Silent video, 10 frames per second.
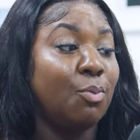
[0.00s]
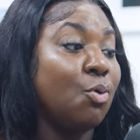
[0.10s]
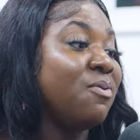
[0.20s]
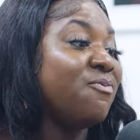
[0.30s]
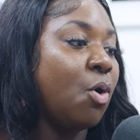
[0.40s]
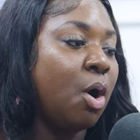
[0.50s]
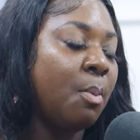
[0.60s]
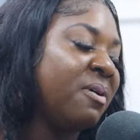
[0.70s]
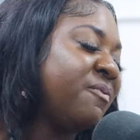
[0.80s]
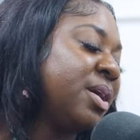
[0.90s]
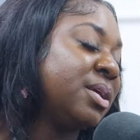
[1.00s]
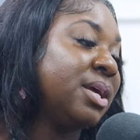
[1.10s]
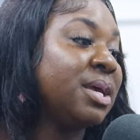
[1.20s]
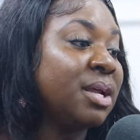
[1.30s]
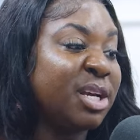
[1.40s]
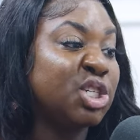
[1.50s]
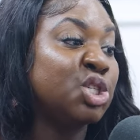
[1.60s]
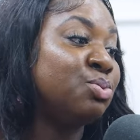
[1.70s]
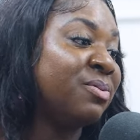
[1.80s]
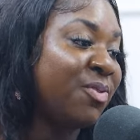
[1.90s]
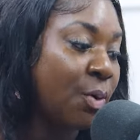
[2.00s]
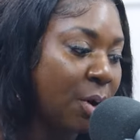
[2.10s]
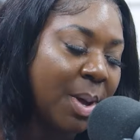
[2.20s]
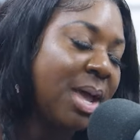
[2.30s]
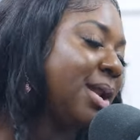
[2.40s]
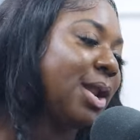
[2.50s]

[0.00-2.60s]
I'm rooting for him, but fucking a hitter that's shooting for him.